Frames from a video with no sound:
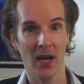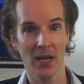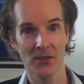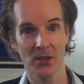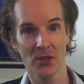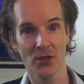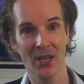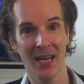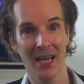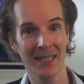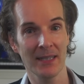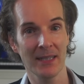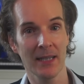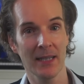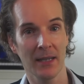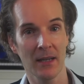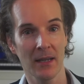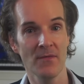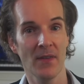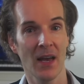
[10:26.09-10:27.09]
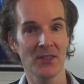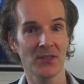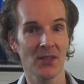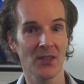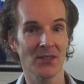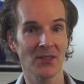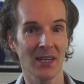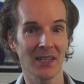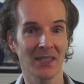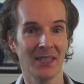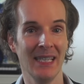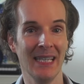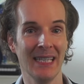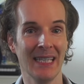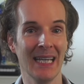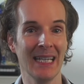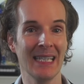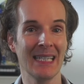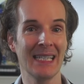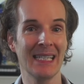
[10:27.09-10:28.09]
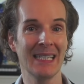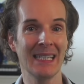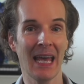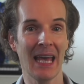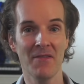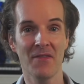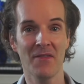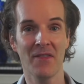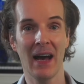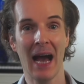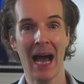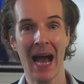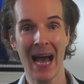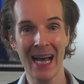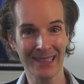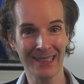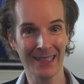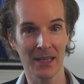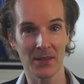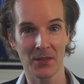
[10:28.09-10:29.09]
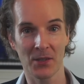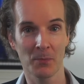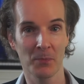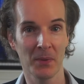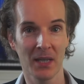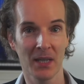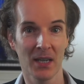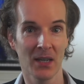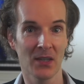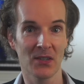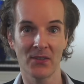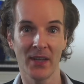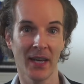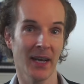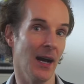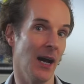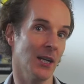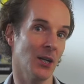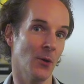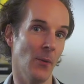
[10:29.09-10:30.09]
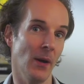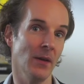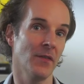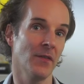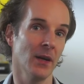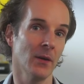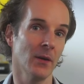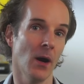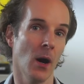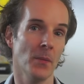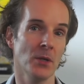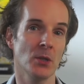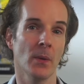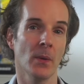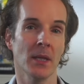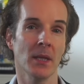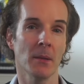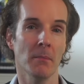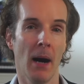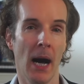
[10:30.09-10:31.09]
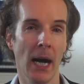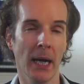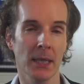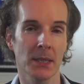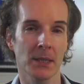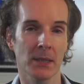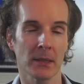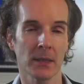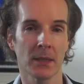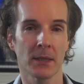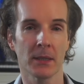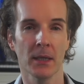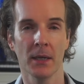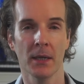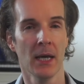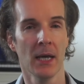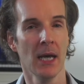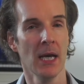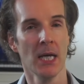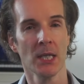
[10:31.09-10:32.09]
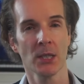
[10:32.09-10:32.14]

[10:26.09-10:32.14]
are suggesting that investors are seeking safer assets because they can't quite figure out which way the market's going to turn.